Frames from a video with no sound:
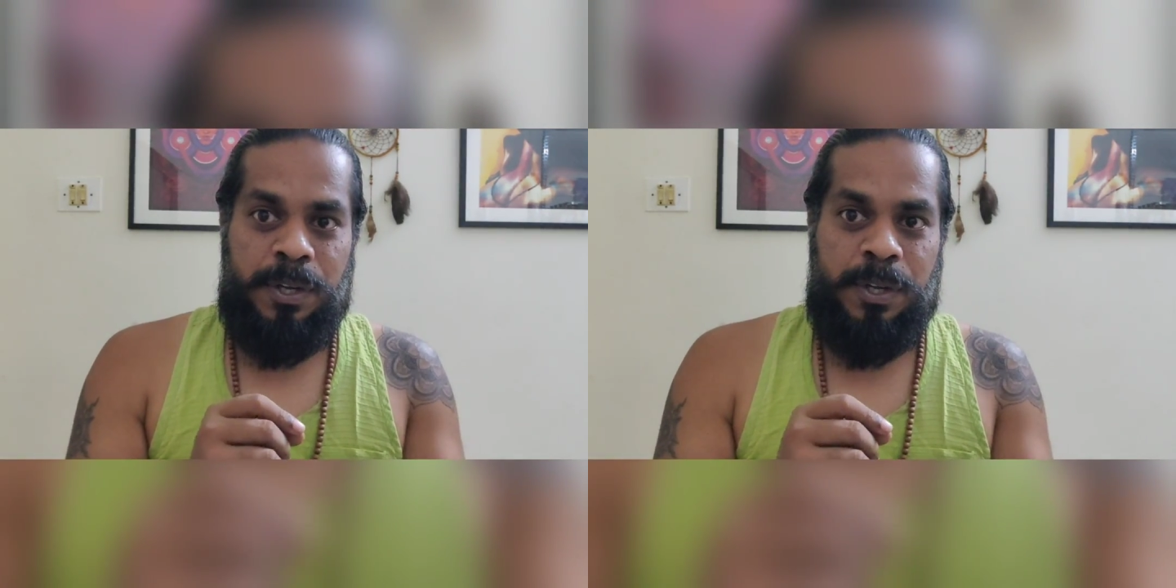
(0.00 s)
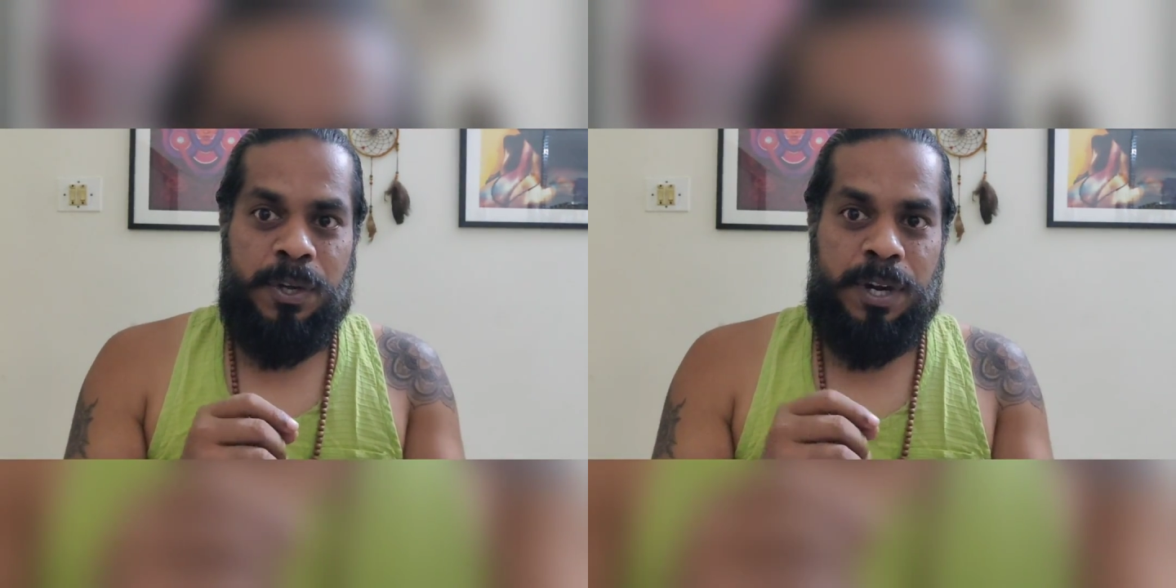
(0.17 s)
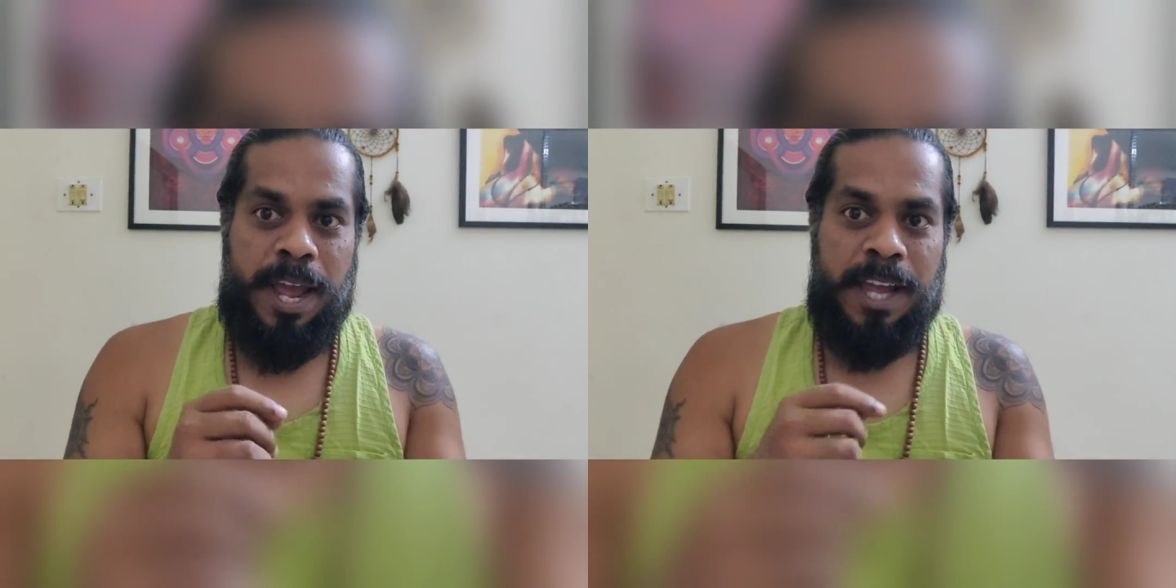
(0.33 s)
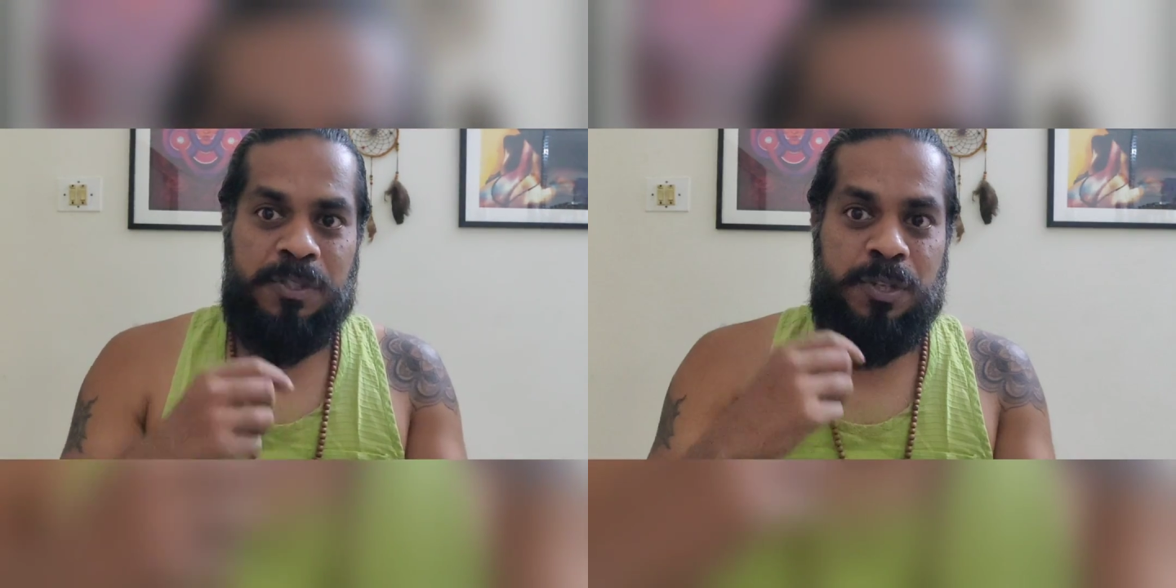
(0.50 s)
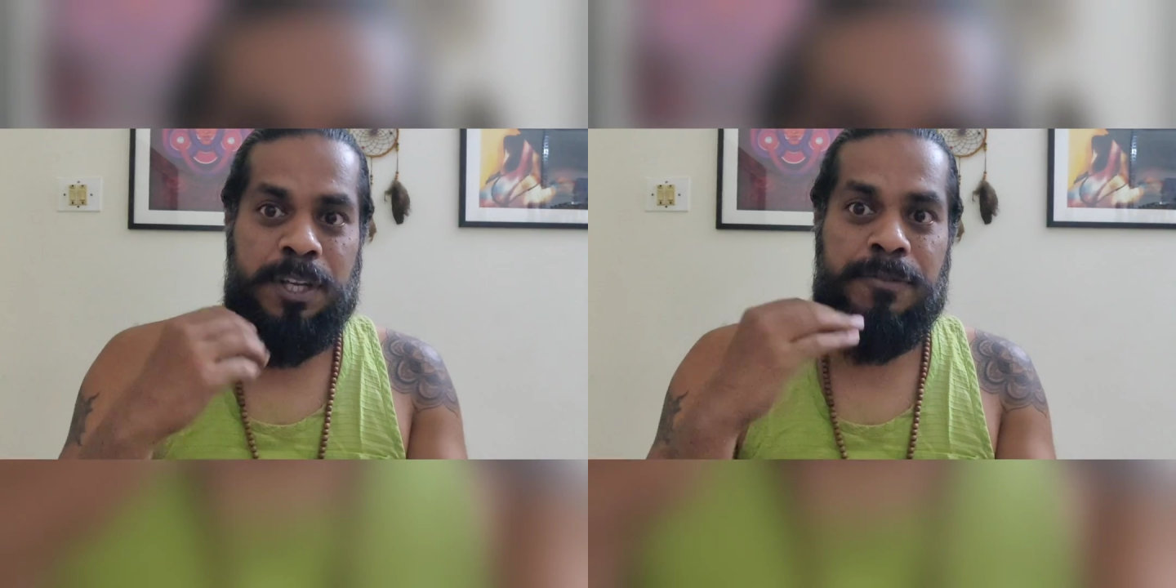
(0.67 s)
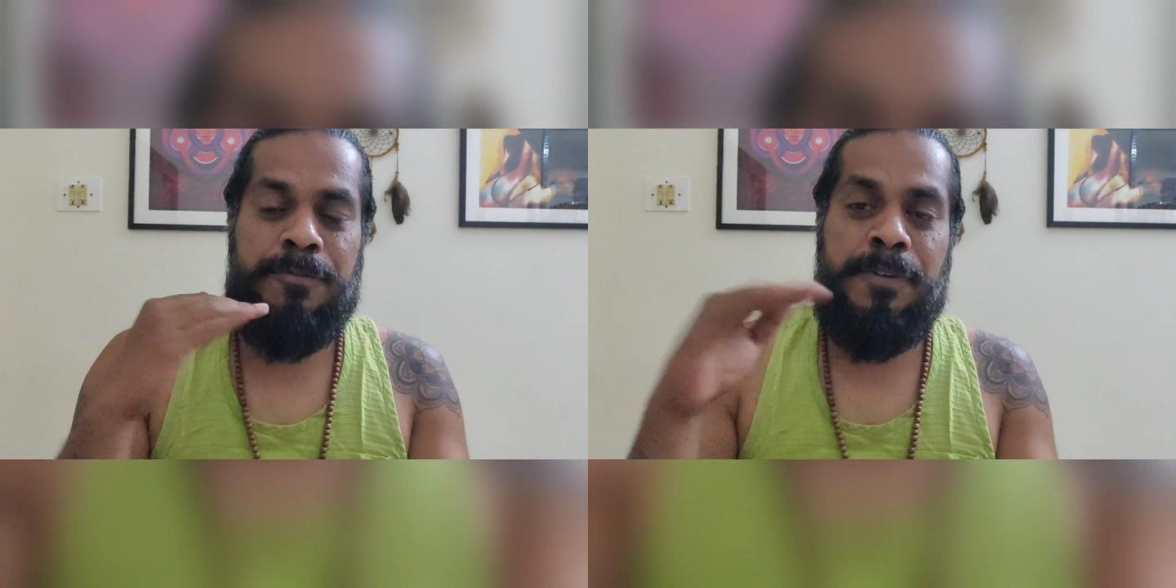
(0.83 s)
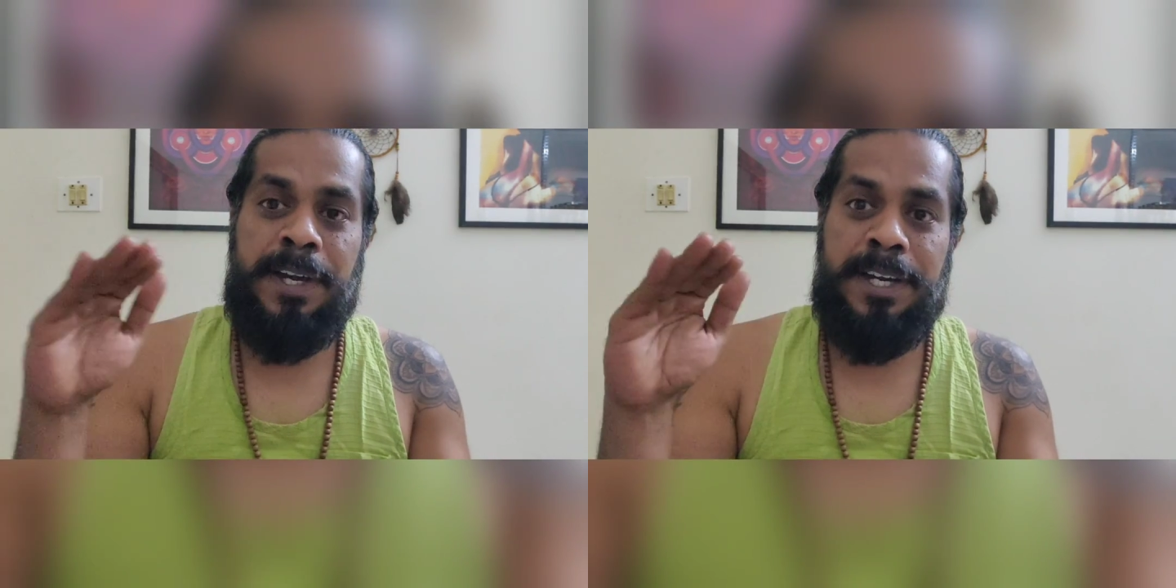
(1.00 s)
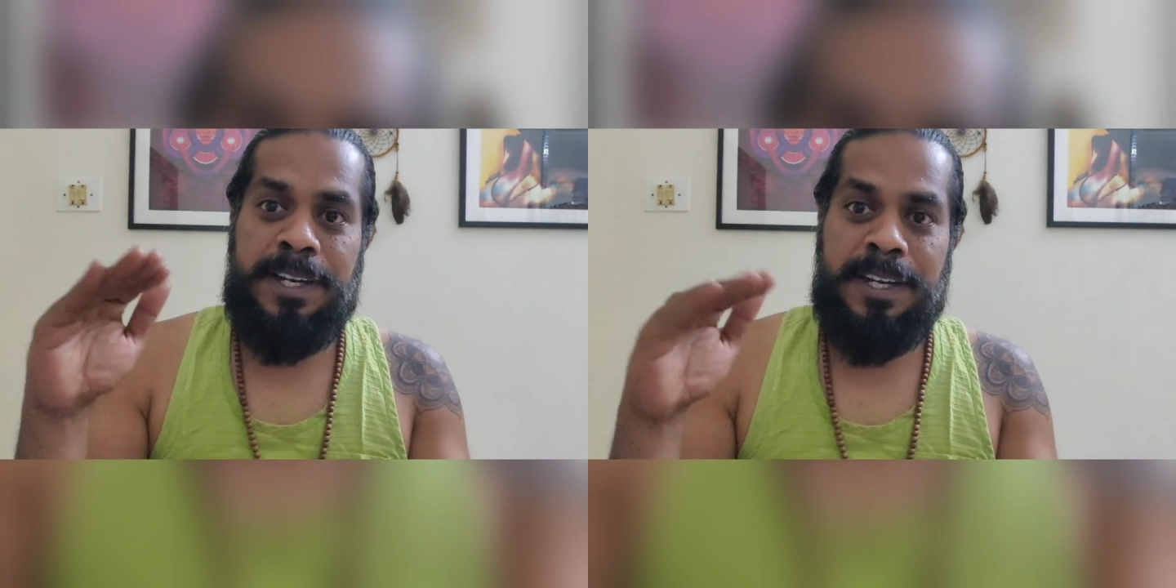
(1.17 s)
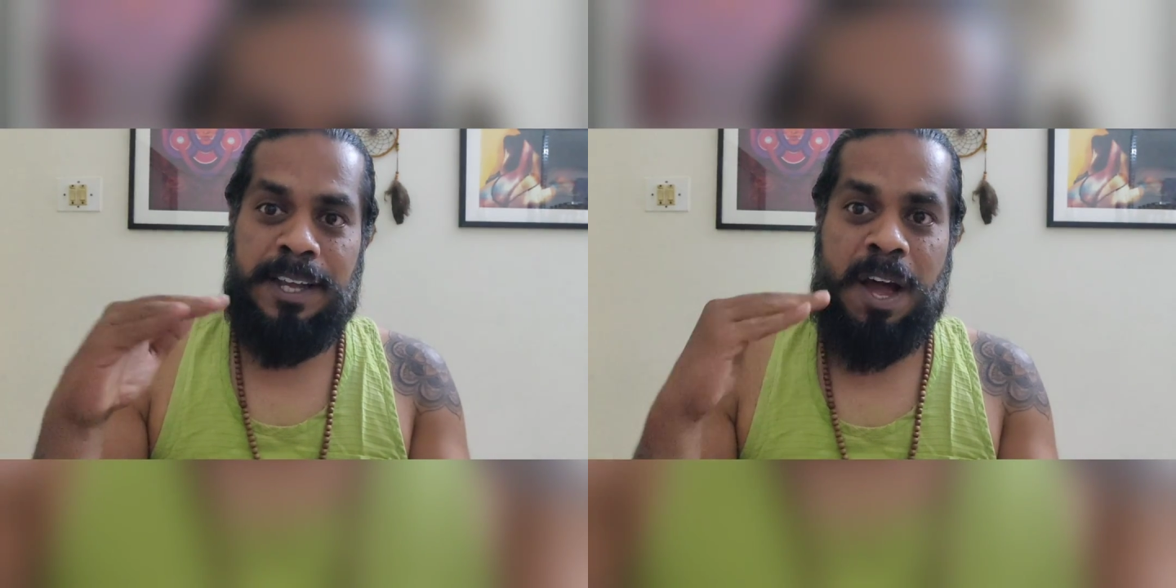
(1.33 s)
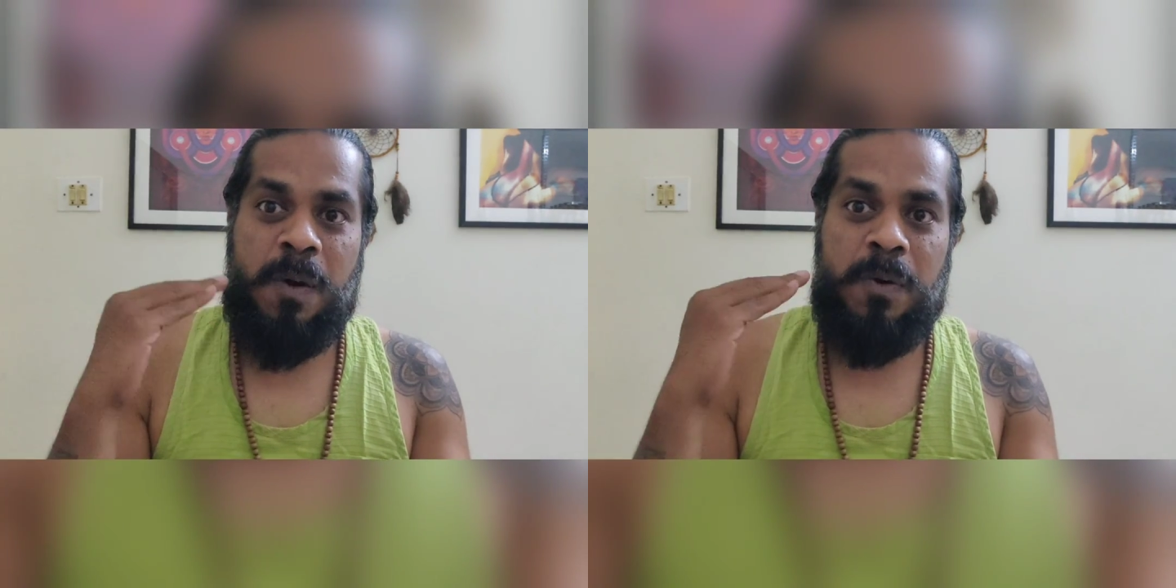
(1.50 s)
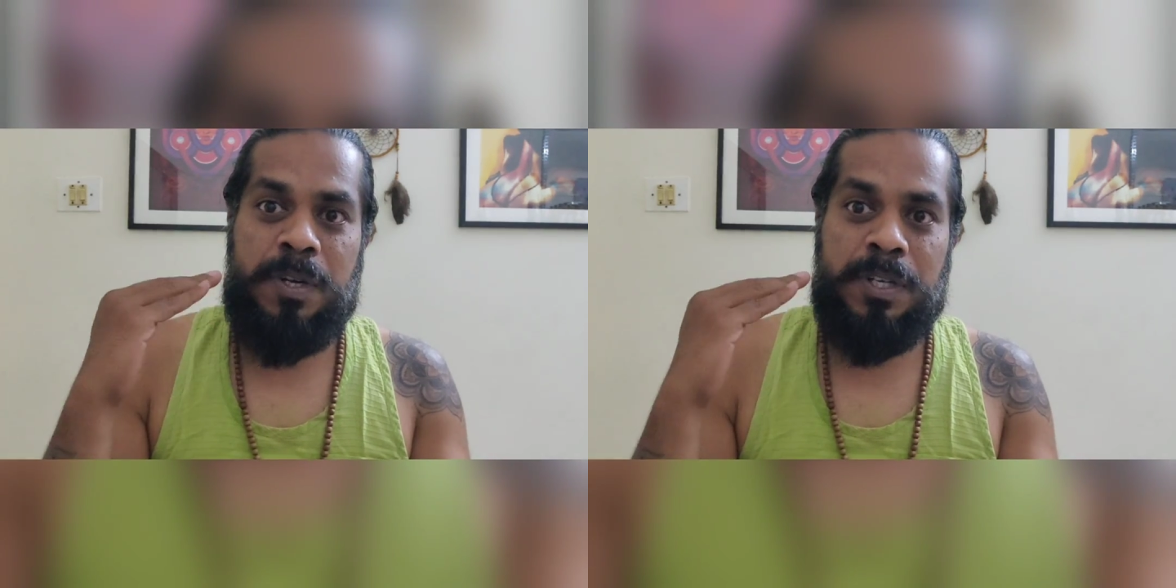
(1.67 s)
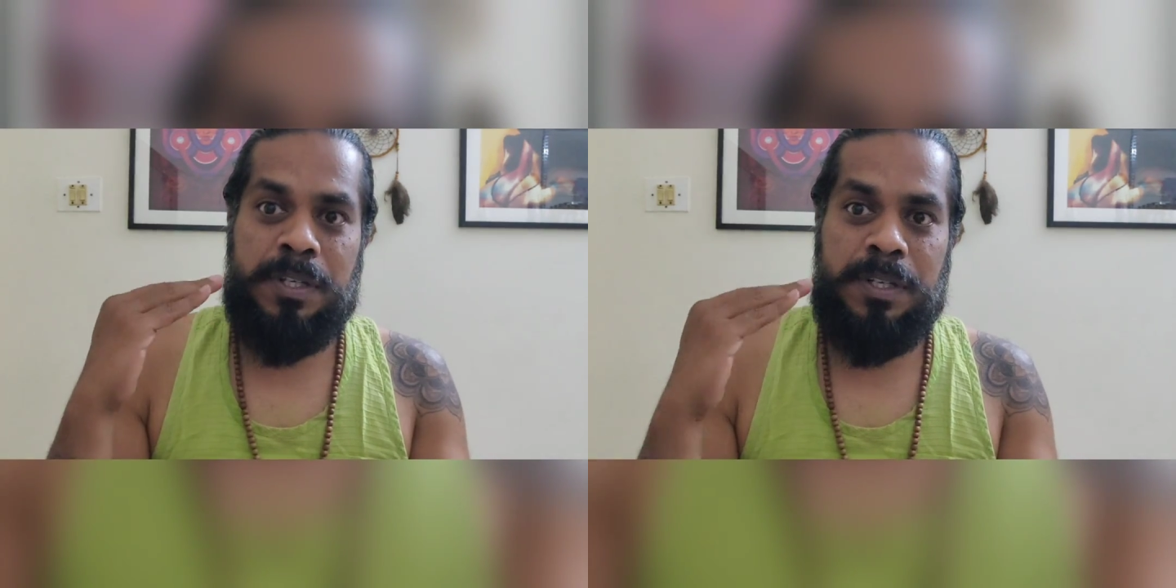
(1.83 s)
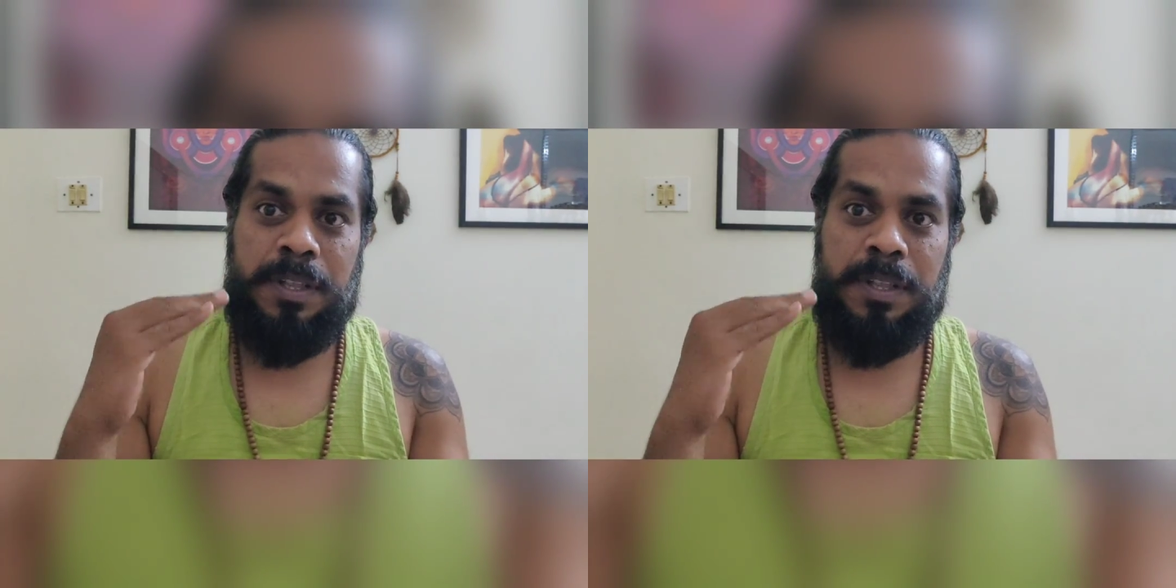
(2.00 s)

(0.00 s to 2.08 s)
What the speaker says: you're actually filtering out